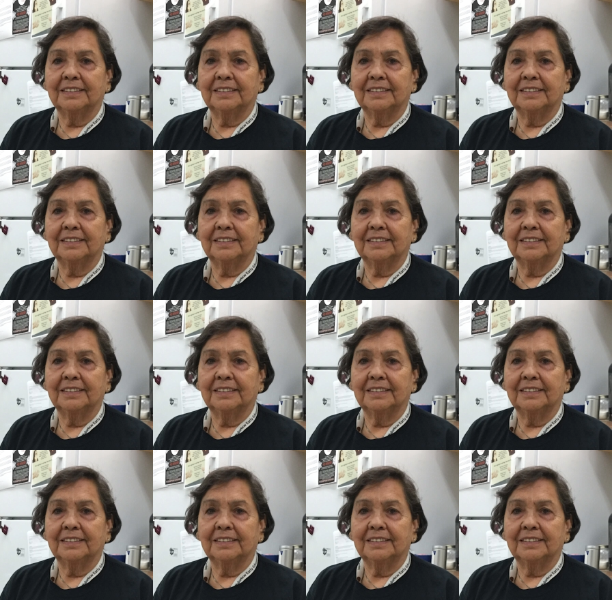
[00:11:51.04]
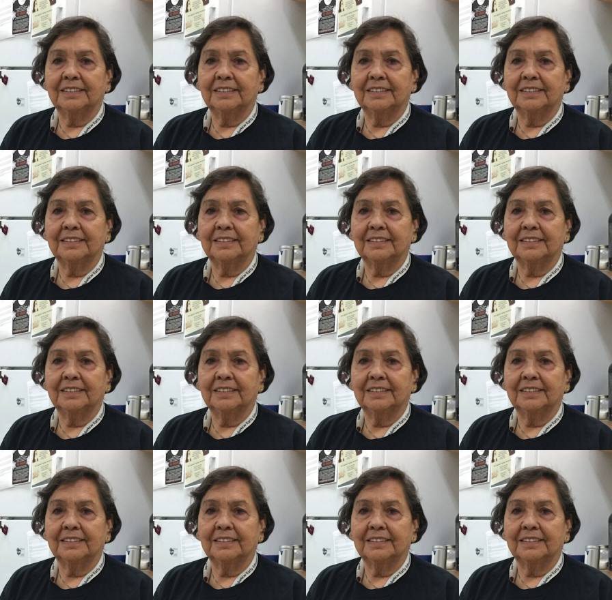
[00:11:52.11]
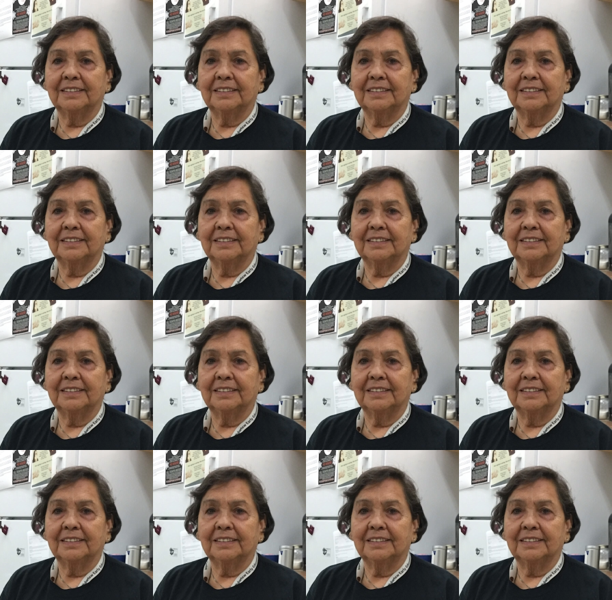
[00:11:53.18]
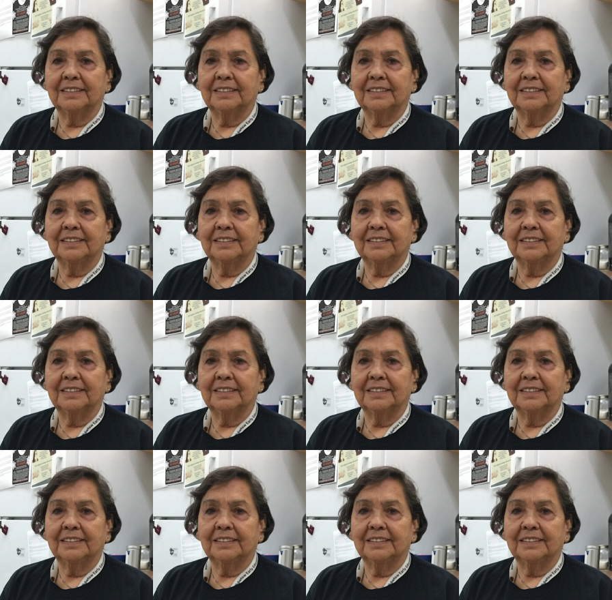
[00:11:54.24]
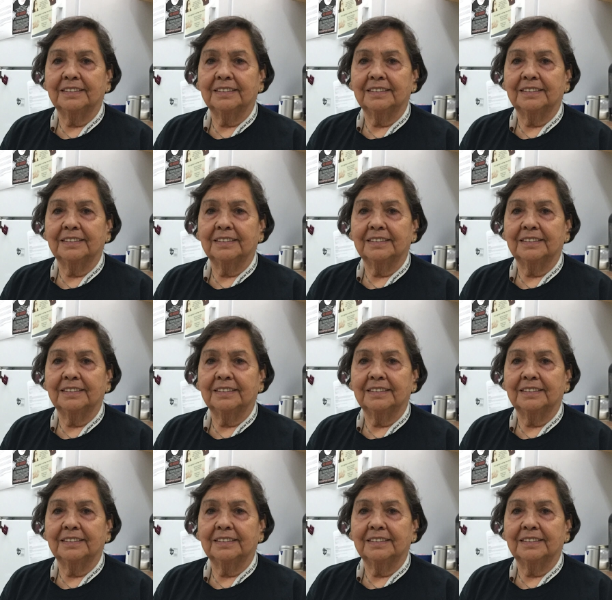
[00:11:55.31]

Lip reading: The face doesn't move, so there is nothing to read.